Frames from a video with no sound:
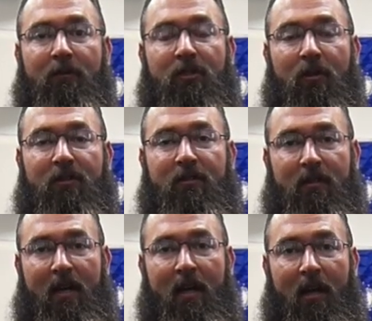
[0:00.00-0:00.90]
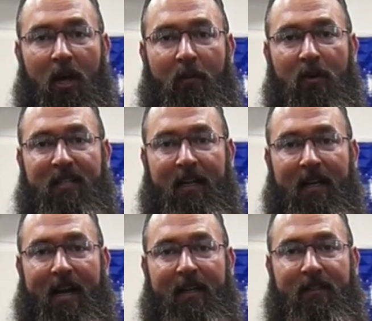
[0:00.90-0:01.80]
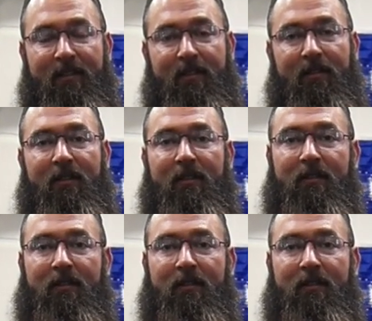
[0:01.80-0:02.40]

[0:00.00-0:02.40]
So elbow tendonitis